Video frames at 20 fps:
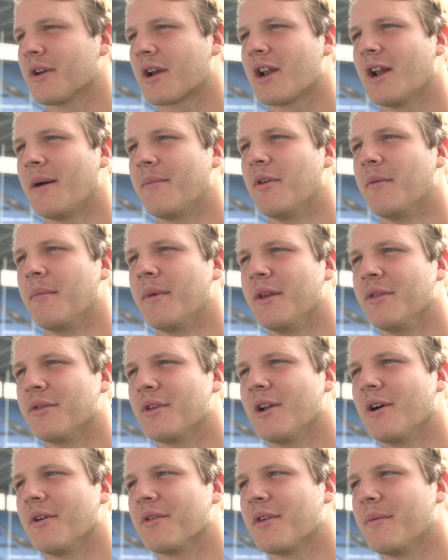a club that means
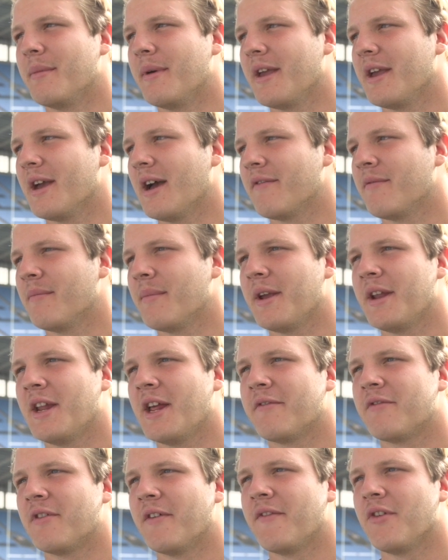a lot to me. I haven't been
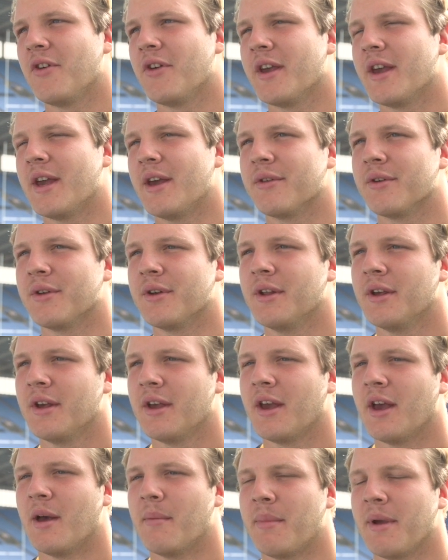here for a few years and
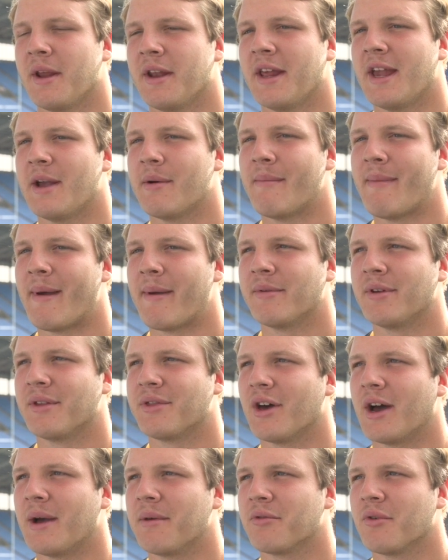been here when maybe the
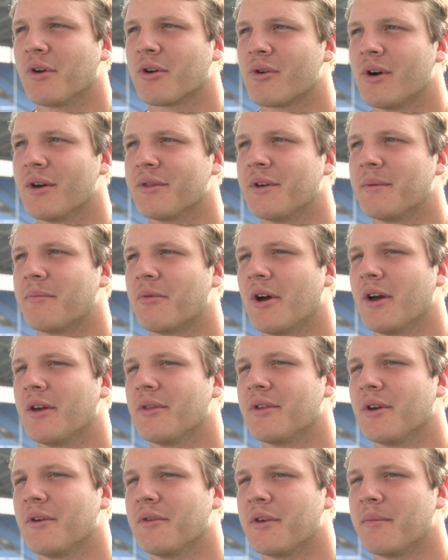times weren't quite so
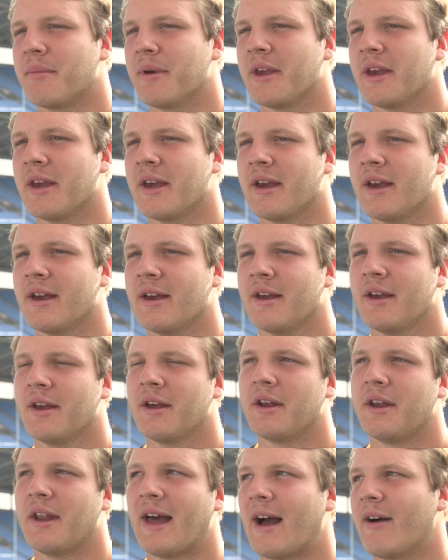bright. So to be here
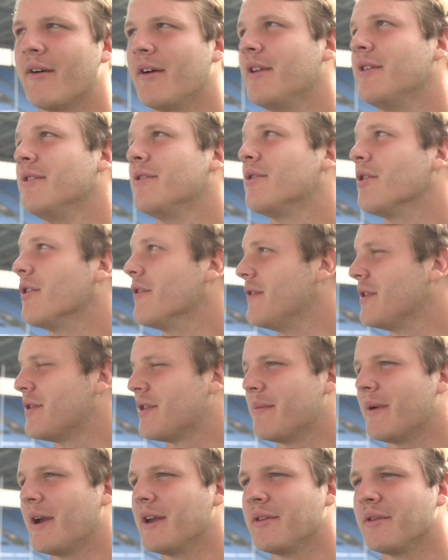now in sort of this
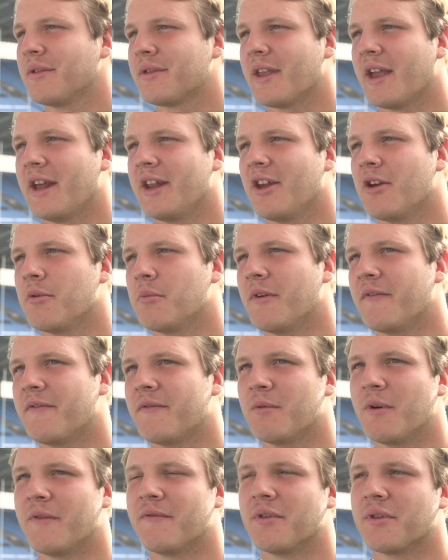amazing stadium
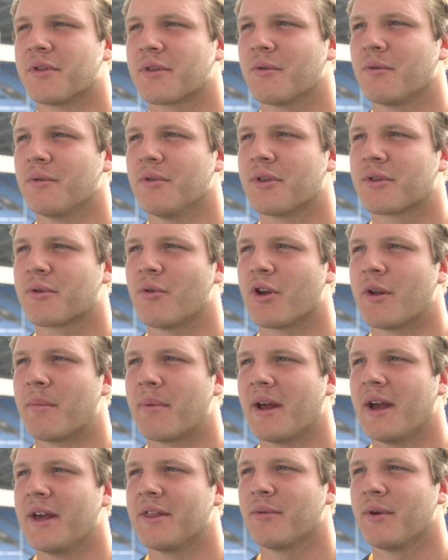with the squad of
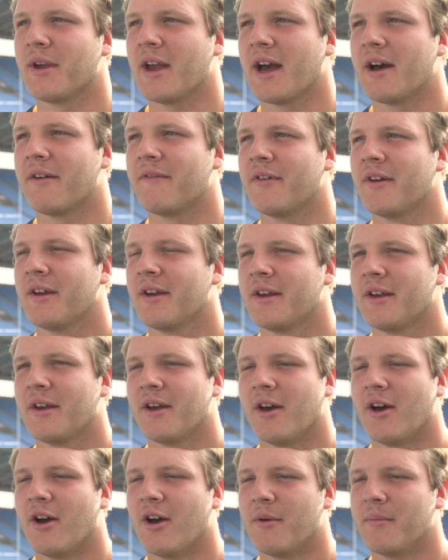players we have,
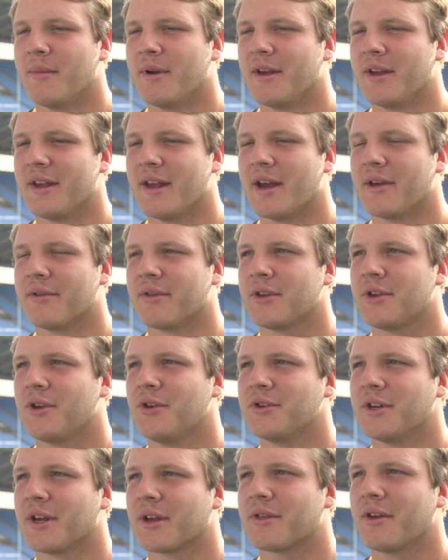it's a
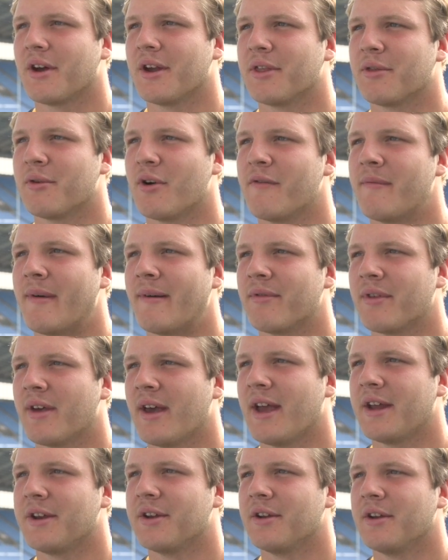hugely exciting 12 months
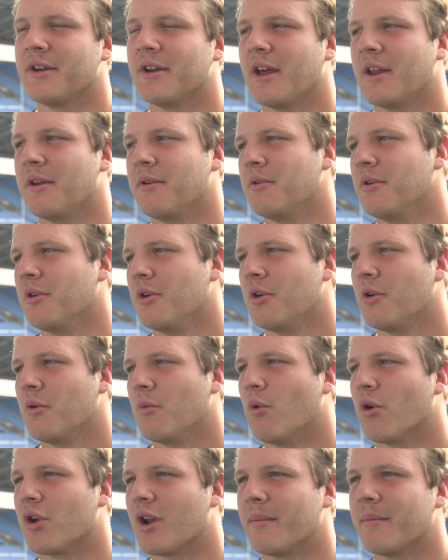ahead and
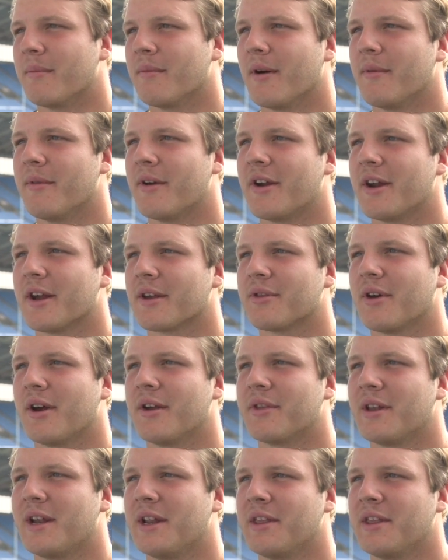one I'm very excited to